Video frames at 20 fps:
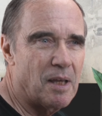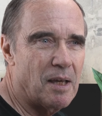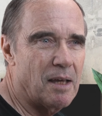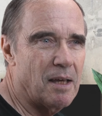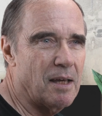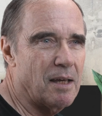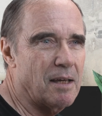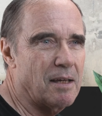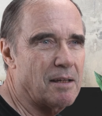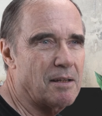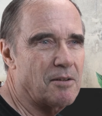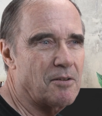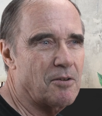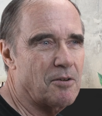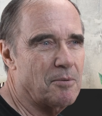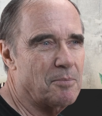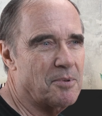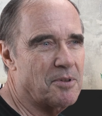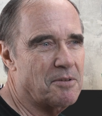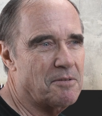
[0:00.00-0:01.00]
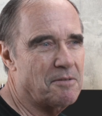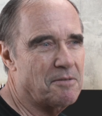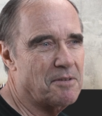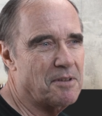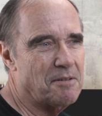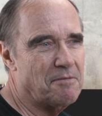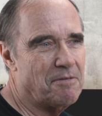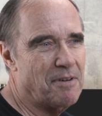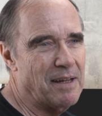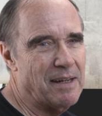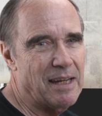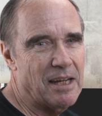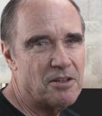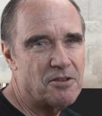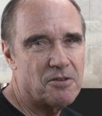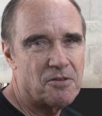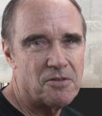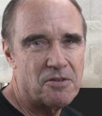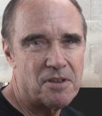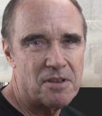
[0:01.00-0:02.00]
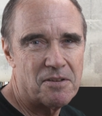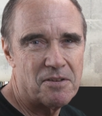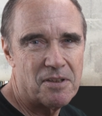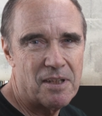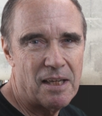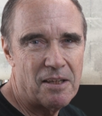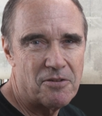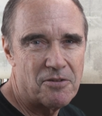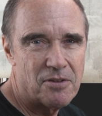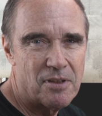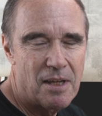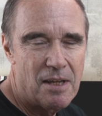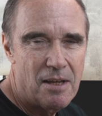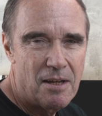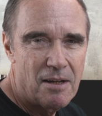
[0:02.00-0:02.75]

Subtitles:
of the financial success